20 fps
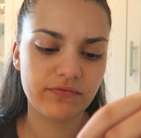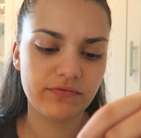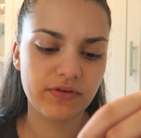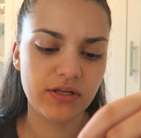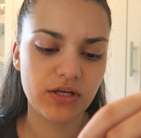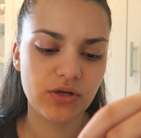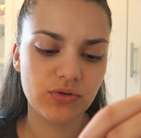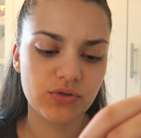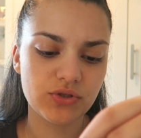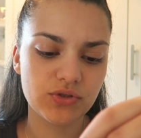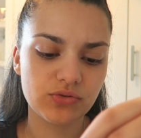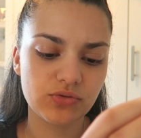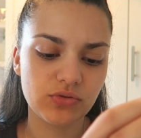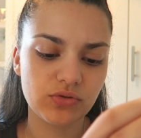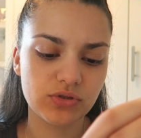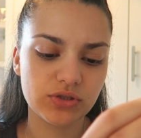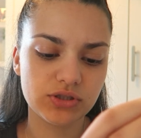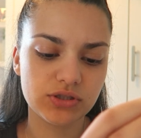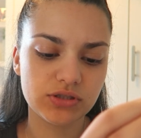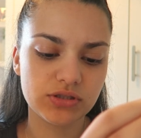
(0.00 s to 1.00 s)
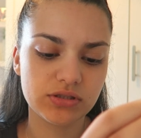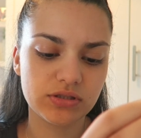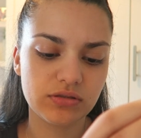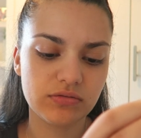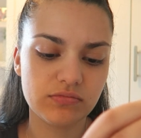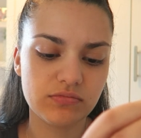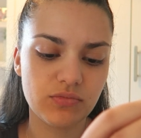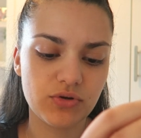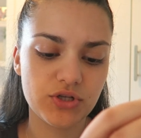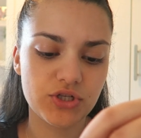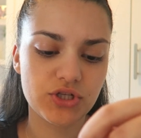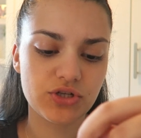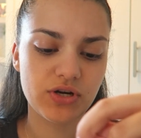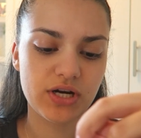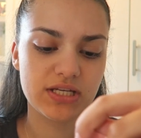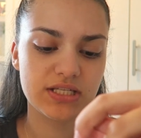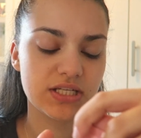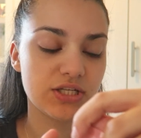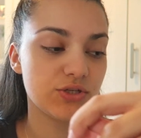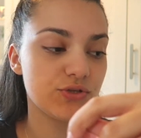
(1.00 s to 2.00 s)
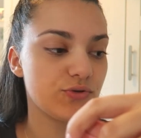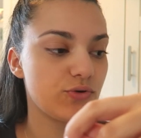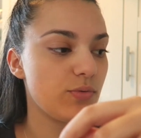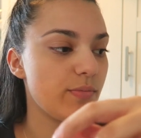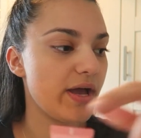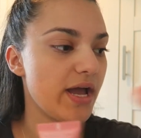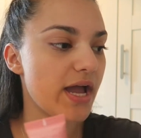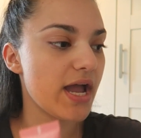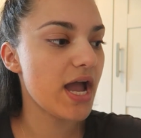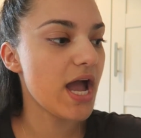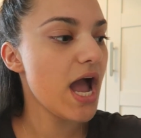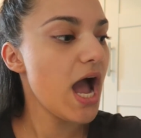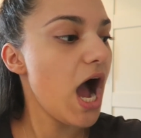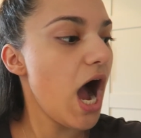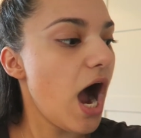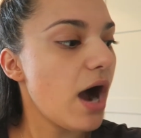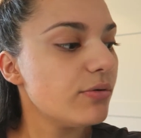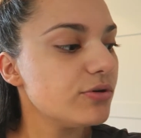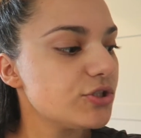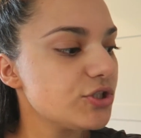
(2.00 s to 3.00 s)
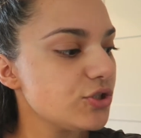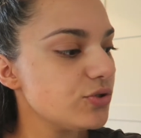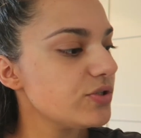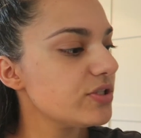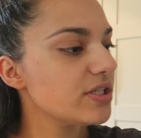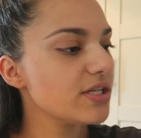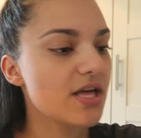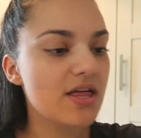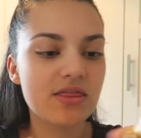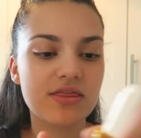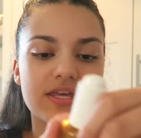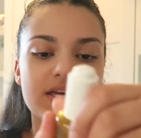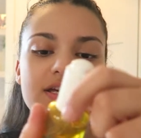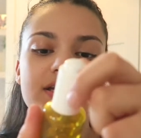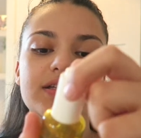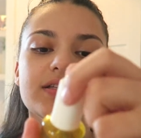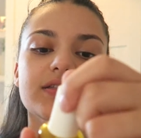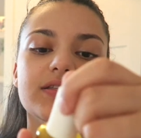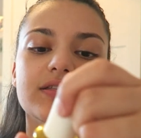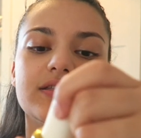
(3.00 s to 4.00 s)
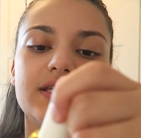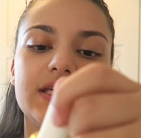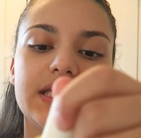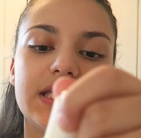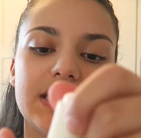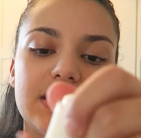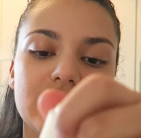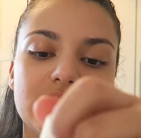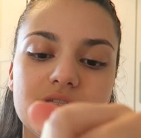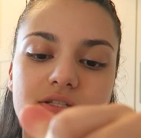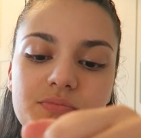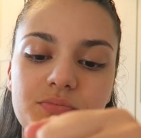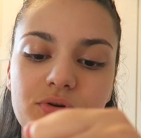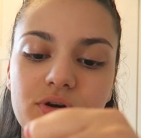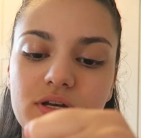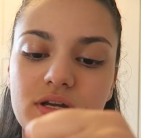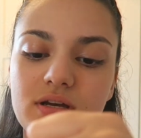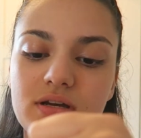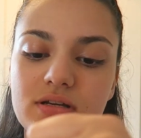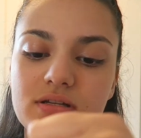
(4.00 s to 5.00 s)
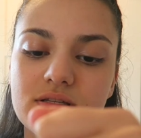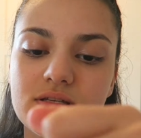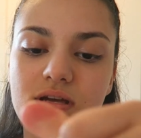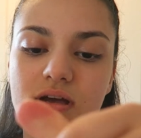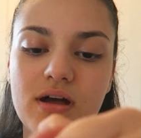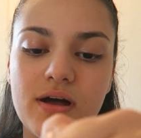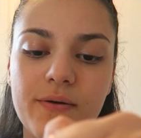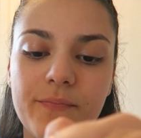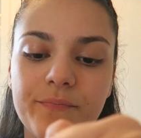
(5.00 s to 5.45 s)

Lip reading: Vino Source Moisturizing Sorbet. I was using this Kiehl's product.